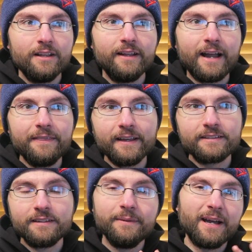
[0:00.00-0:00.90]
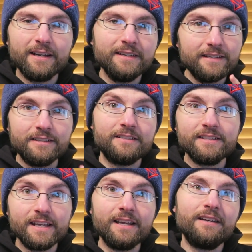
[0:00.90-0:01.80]
Like, I think it's going to be kind of neat to
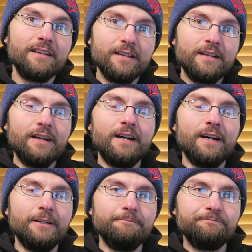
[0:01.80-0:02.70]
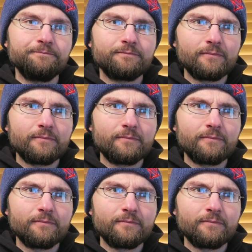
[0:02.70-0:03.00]
see it. Um,